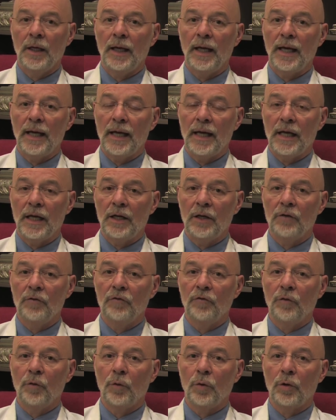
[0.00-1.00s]
and
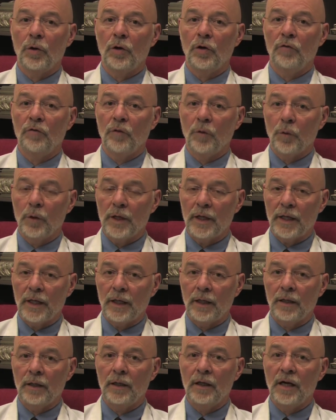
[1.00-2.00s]
for
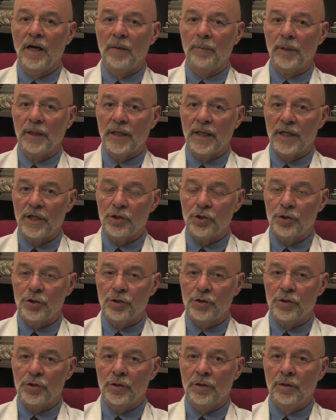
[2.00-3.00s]
avoiding
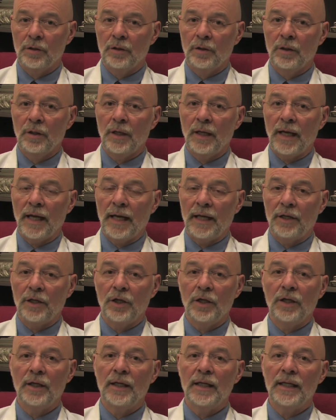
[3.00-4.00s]
complications and
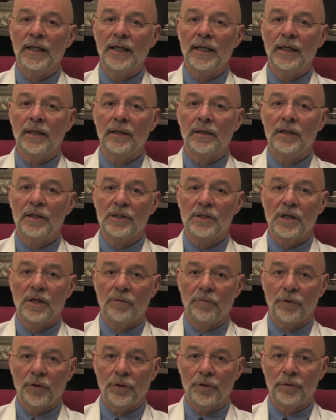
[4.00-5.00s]
unneeded
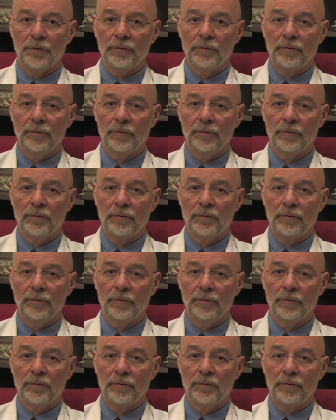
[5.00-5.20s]
discomfort.